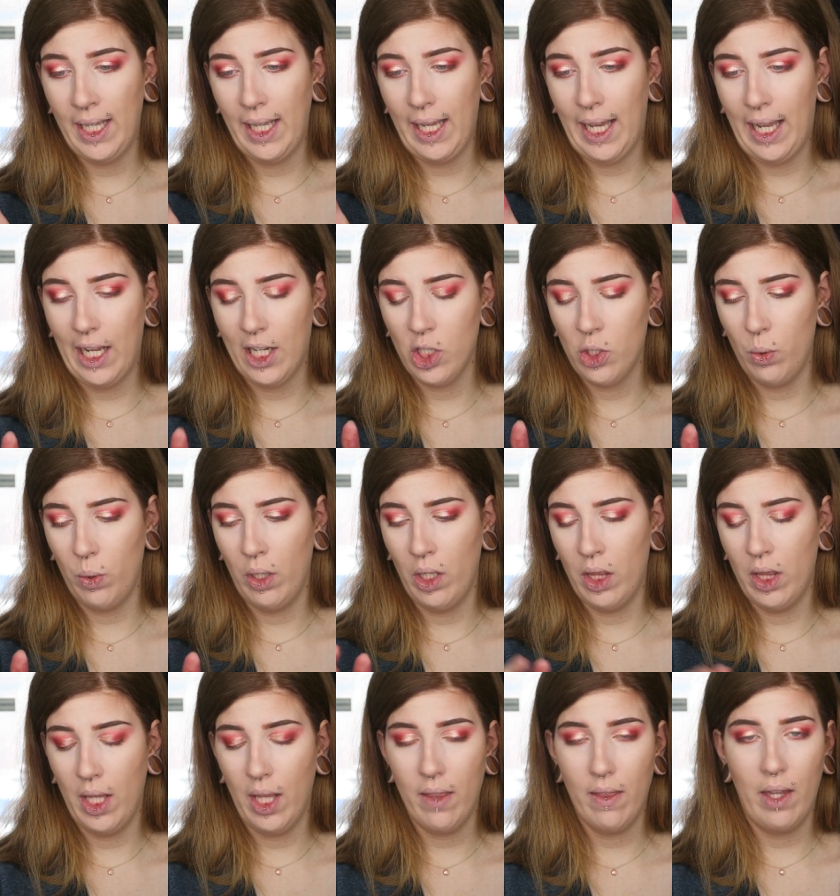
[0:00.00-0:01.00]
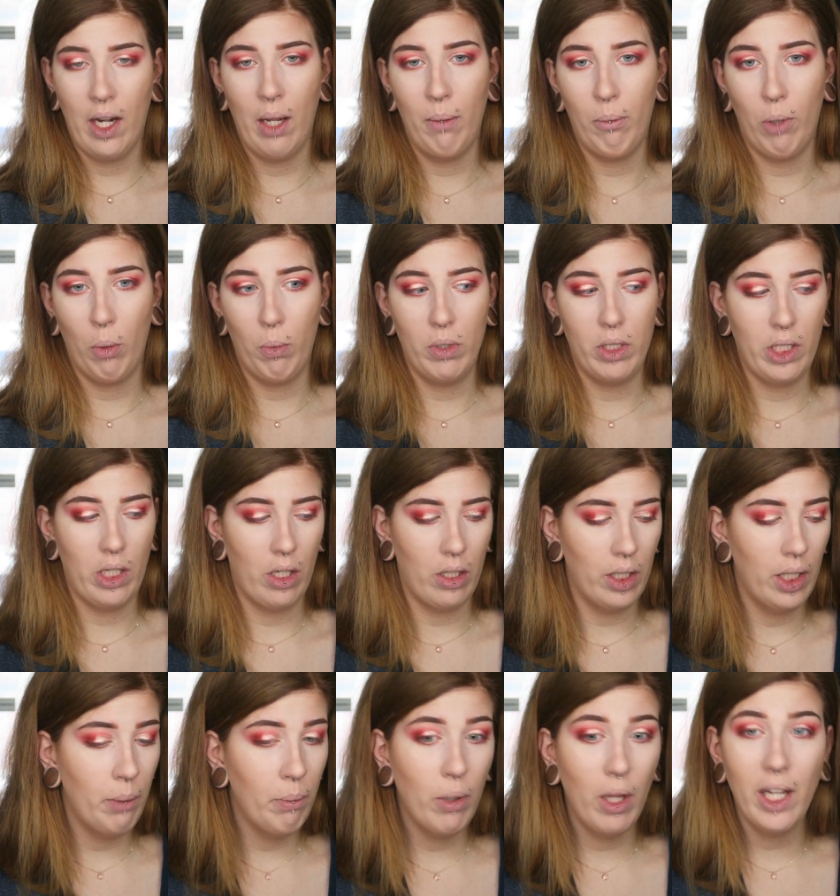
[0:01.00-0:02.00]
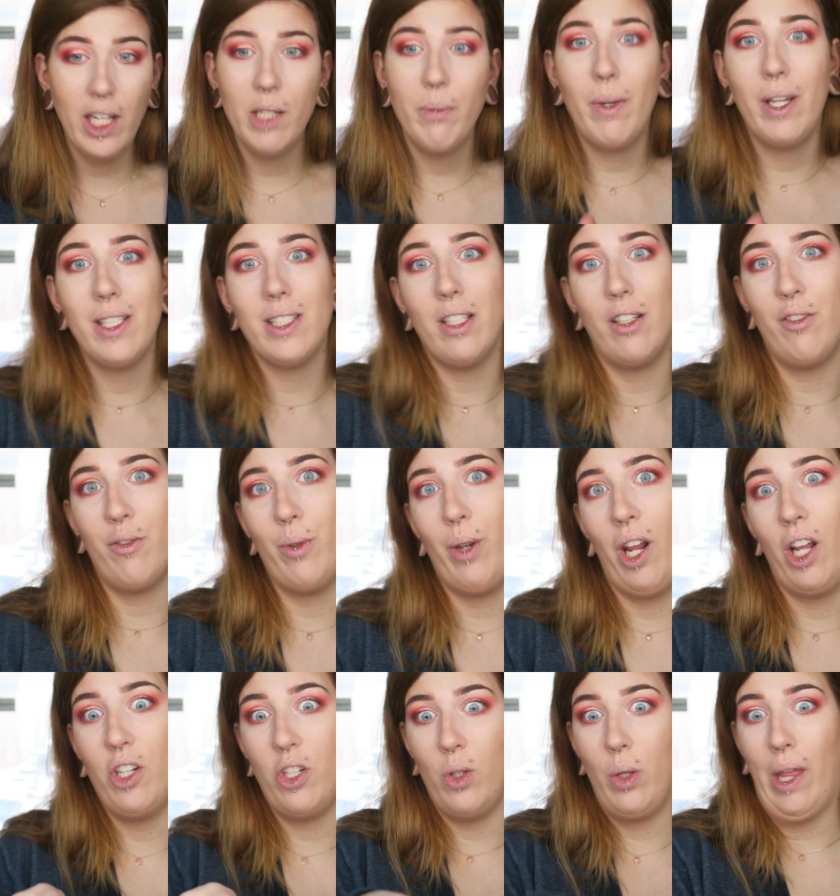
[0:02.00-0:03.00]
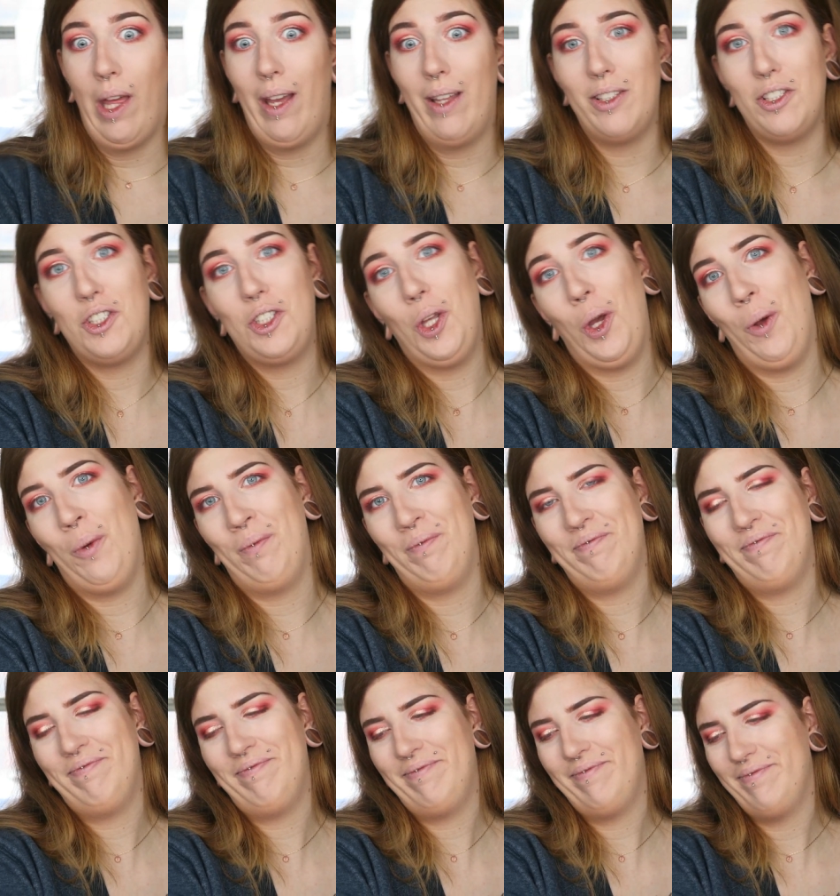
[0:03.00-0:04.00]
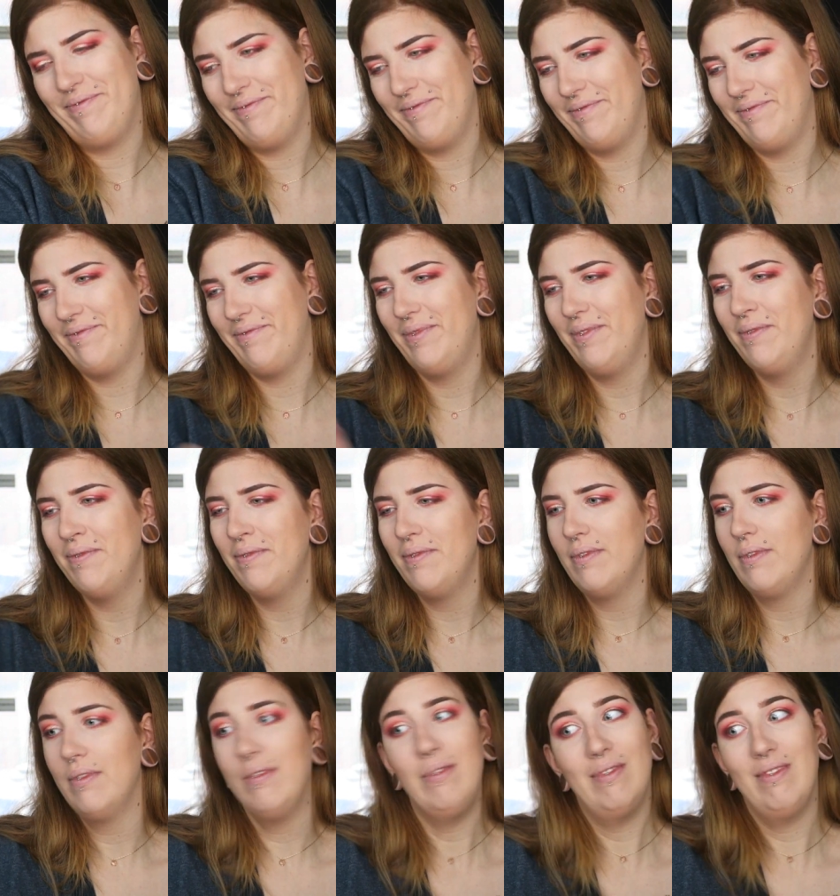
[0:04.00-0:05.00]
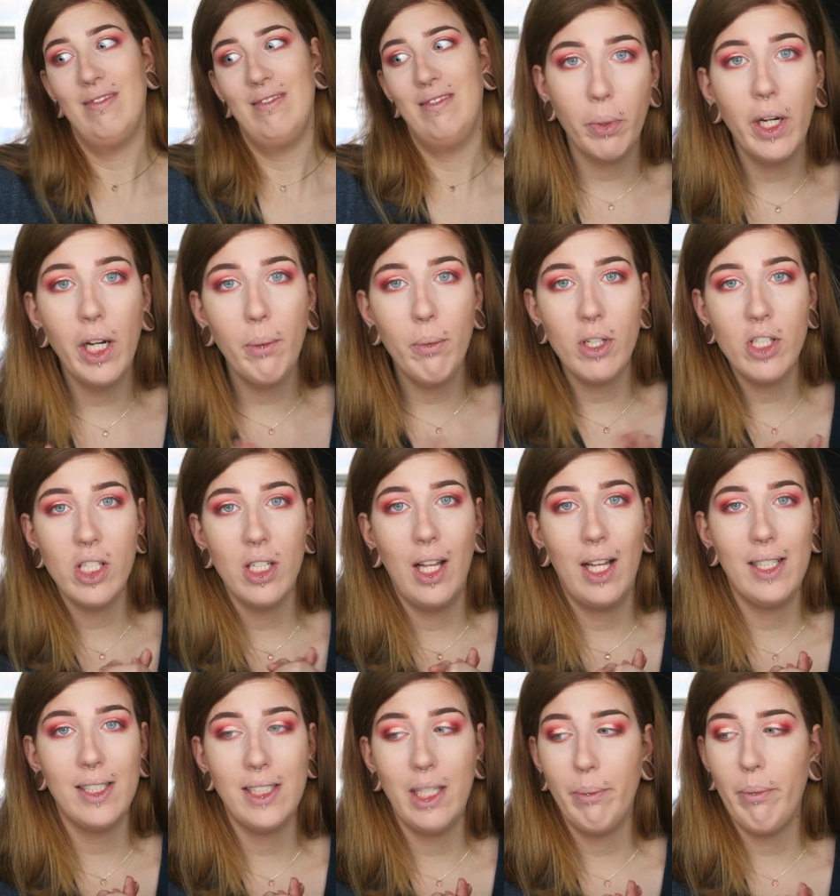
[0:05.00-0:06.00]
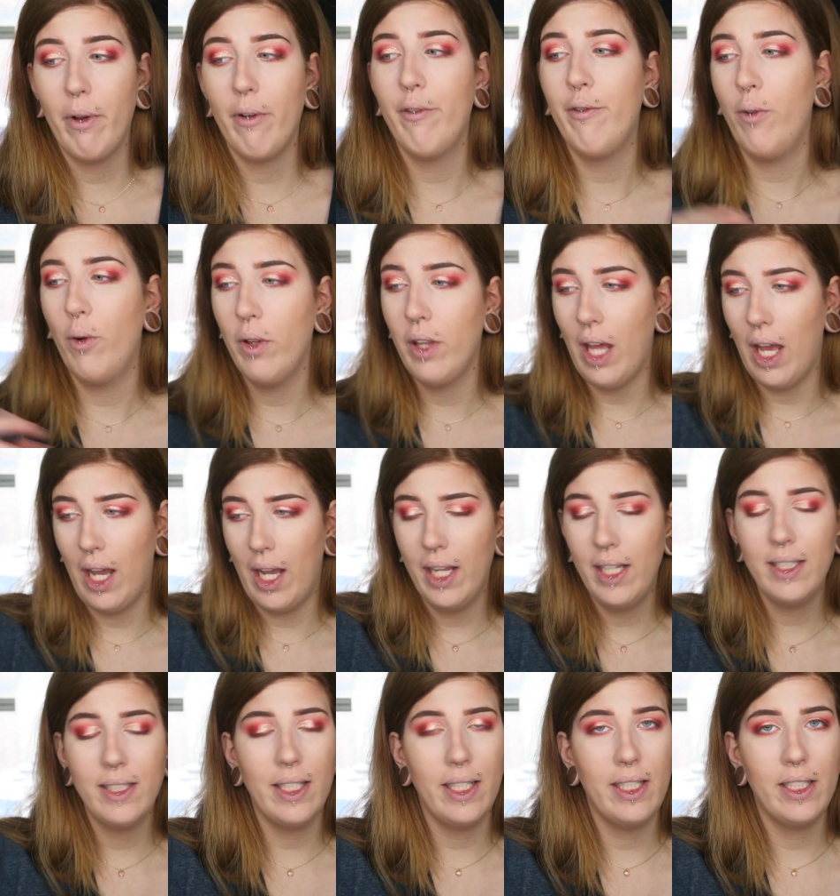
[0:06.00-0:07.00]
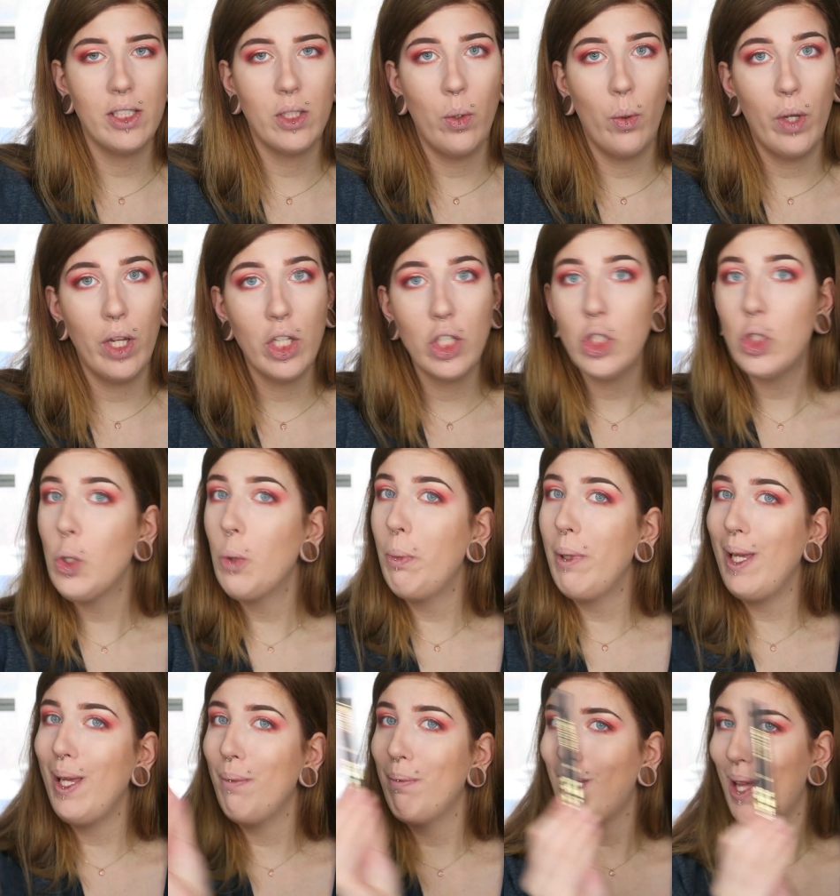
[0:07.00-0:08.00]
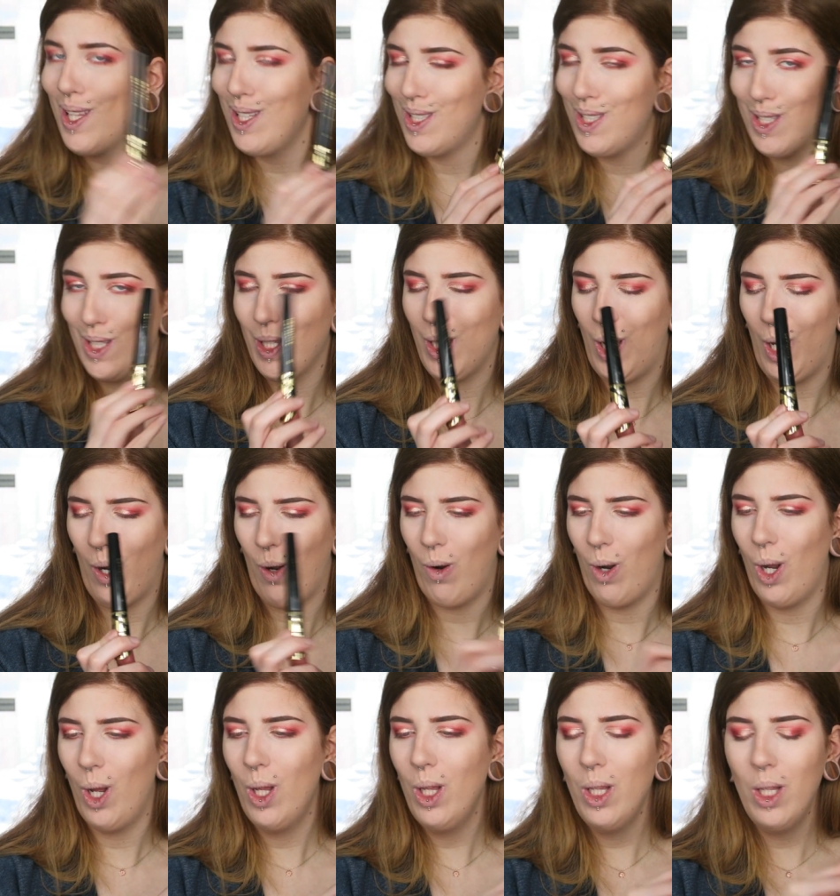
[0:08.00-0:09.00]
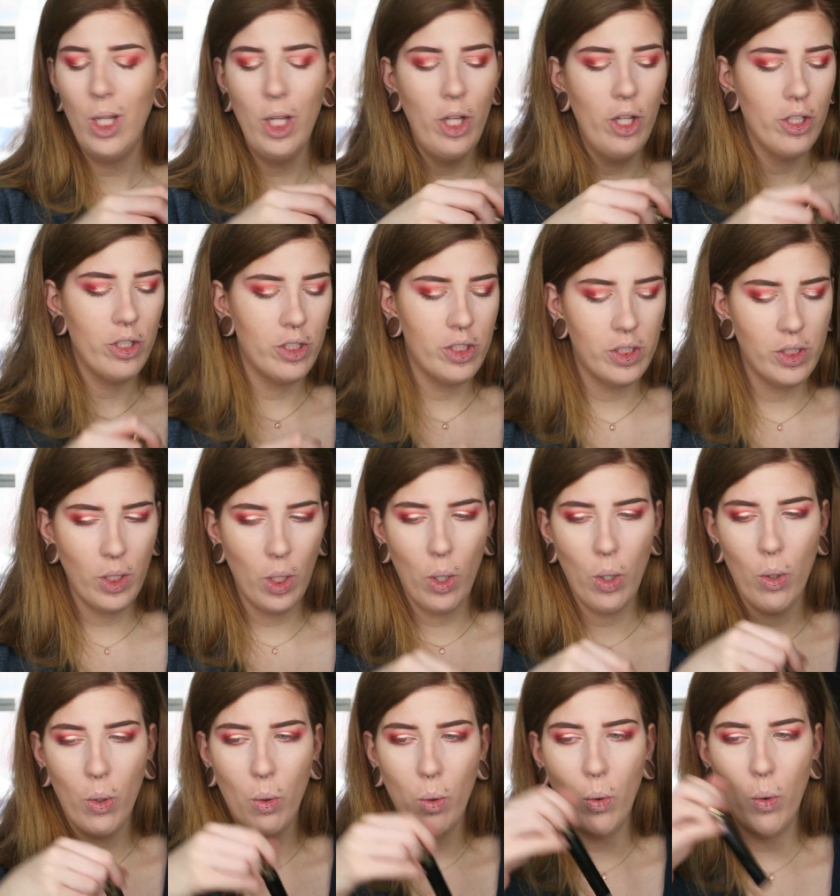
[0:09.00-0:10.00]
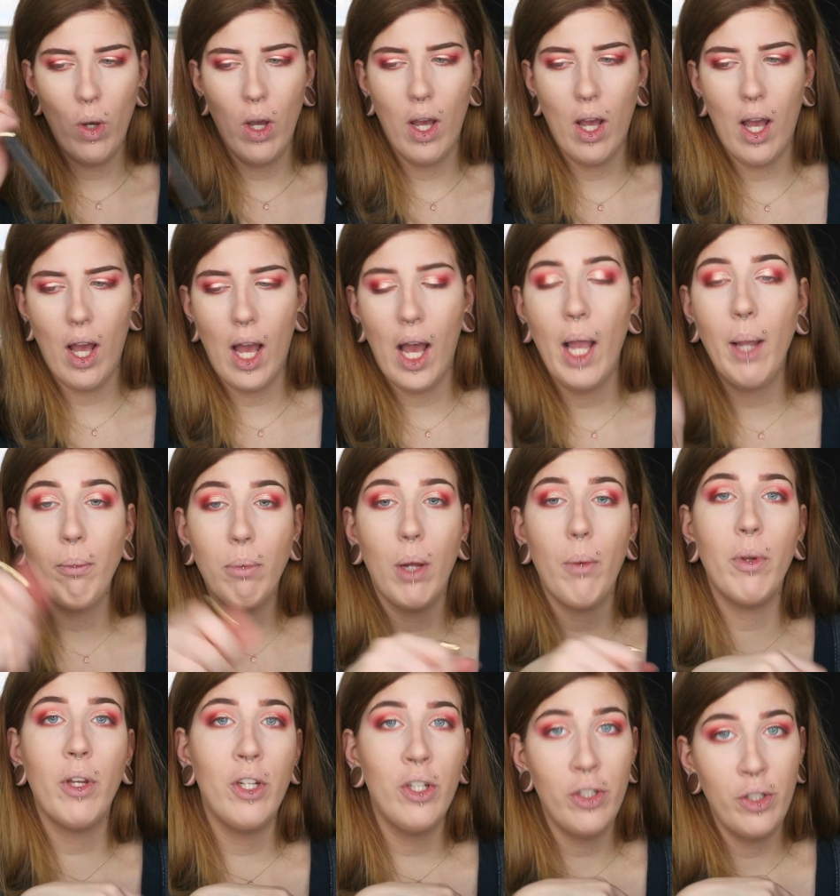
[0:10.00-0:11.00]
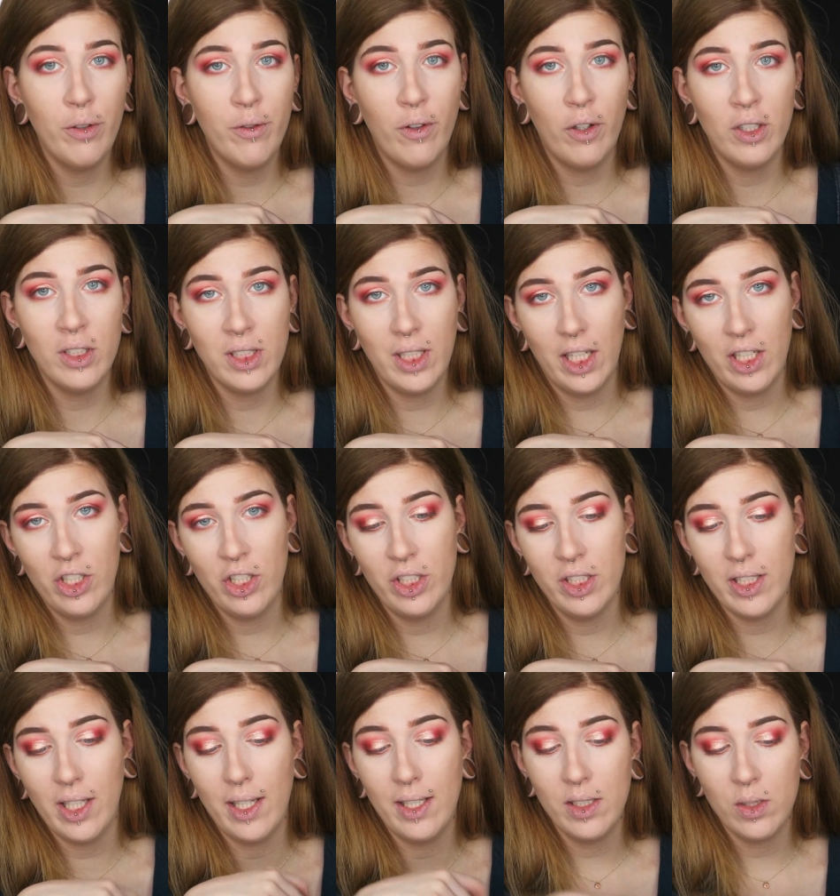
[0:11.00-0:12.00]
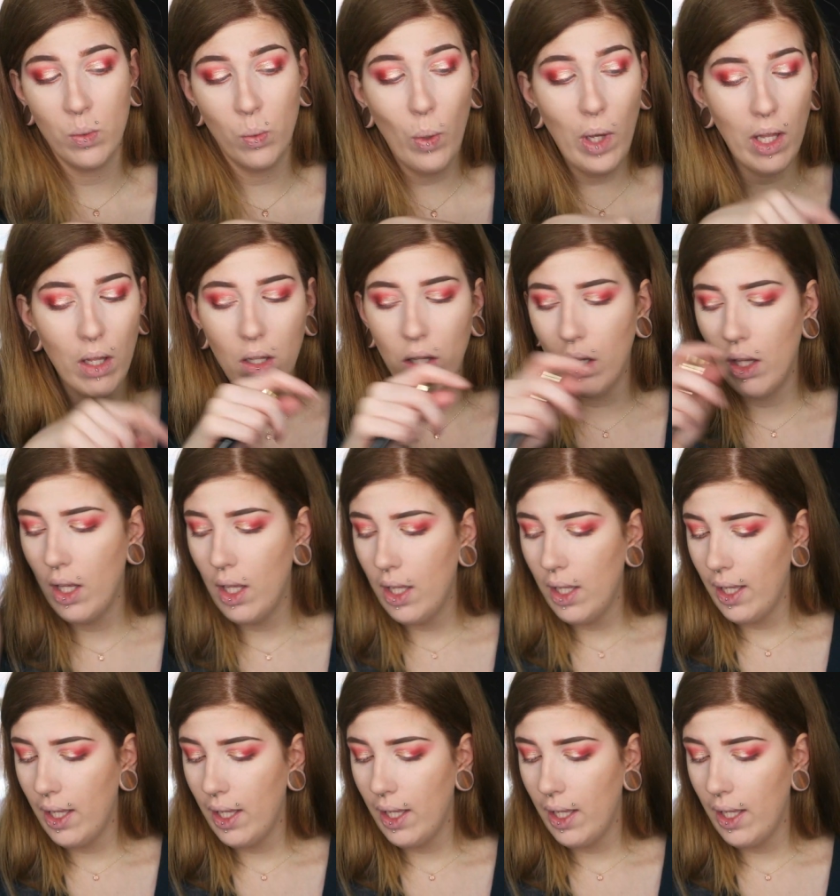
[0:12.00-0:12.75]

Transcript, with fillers: I actually think that I momentarily blind myself when I do that. So. Mm. Pretty much the last step for the eyes is going to be mascara. So I'm probably going to do false lashes as well.